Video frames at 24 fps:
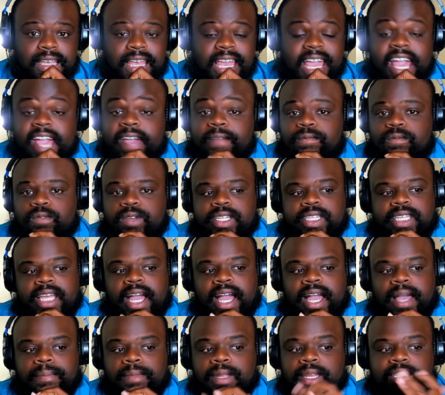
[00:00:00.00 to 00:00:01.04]
every
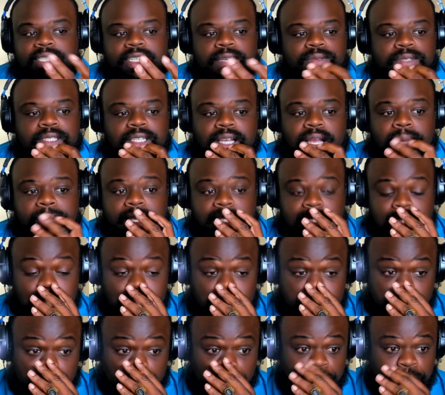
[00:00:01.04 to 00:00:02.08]
time, unless he was to come out and say,
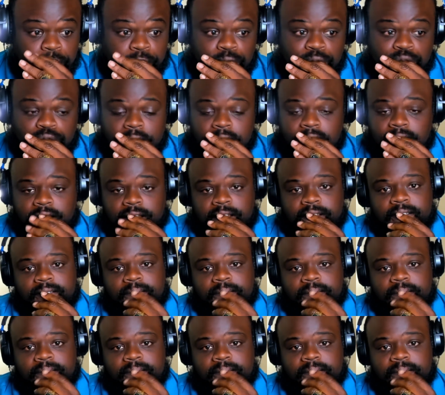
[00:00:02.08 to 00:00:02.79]
I'm truly struggling.